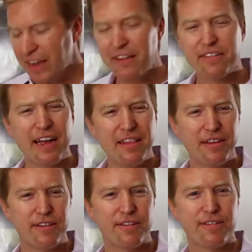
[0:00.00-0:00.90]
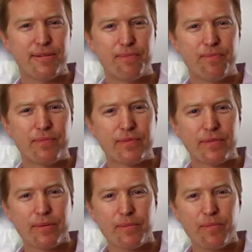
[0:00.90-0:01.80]
it's got this
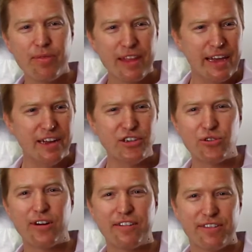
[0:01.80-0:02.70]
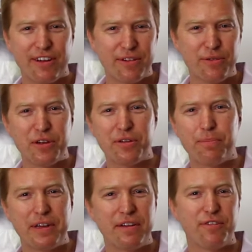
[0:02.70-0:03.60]
interesting little
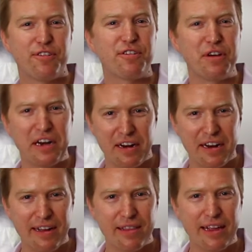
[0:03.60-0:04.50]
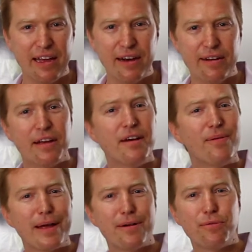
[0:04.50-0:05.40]
bit of salinity at the end,
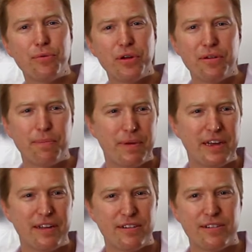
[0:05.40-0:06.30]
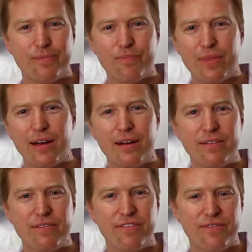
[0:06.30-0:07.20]
like a little bit
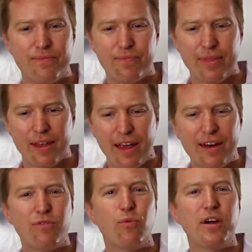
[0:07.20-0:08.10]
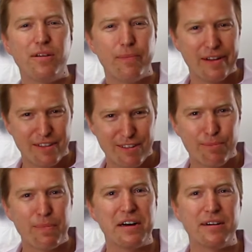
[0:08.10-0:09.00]
of kind of what you might
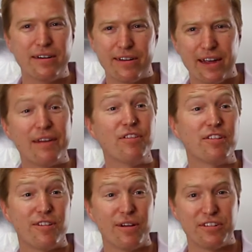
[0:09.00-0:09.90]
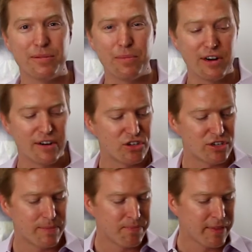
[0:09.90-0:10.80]
smell in kind of a salty marsh.
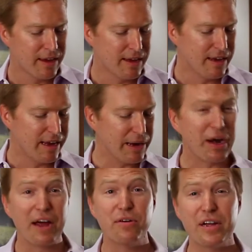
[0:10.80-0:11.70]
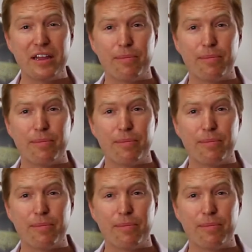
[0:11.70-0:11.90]
And when I look at